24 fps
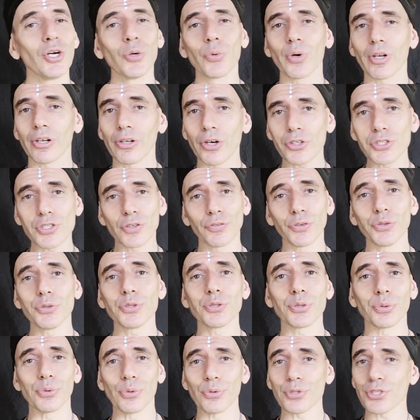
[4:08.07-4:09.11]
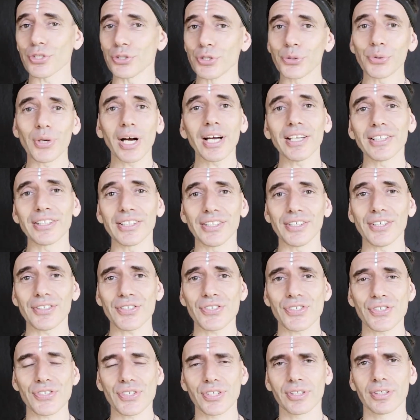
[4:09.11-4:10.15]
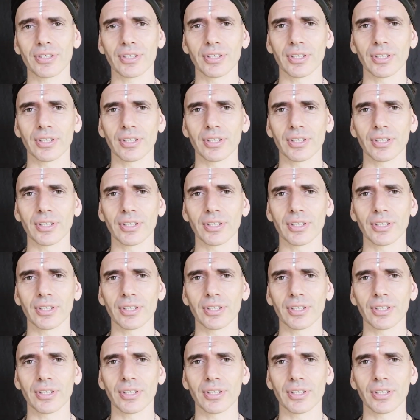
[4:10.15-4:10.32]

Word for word: with lots of new tools, new ideas,